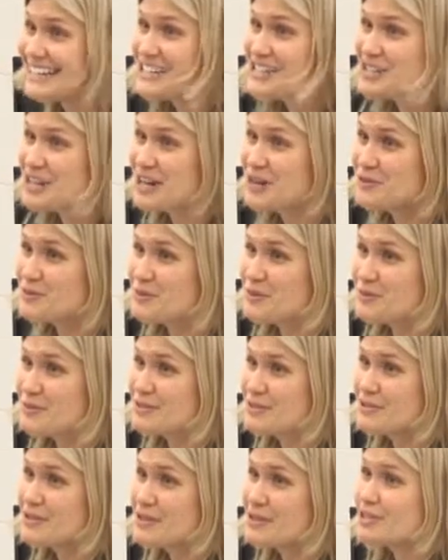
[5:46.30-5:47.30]
can change with
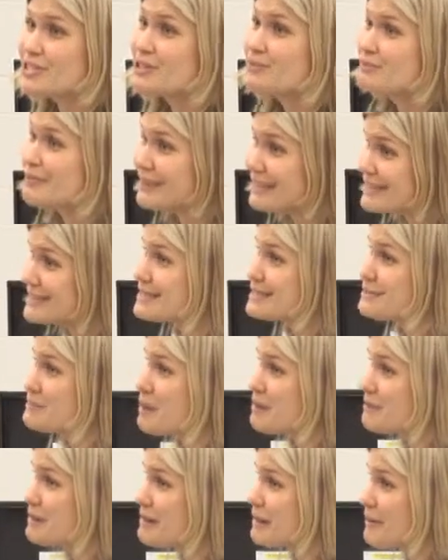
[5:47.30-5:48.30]
research, but this is
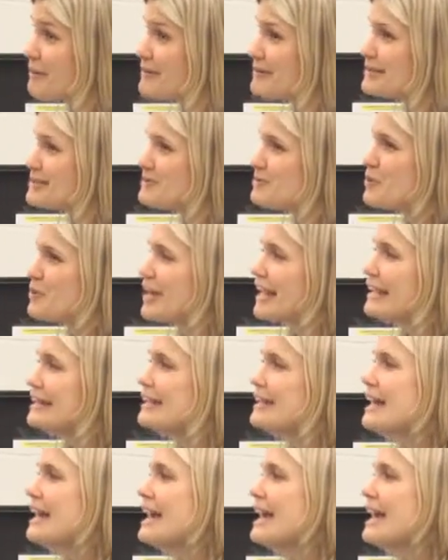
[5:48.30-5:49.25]
what we know at this point.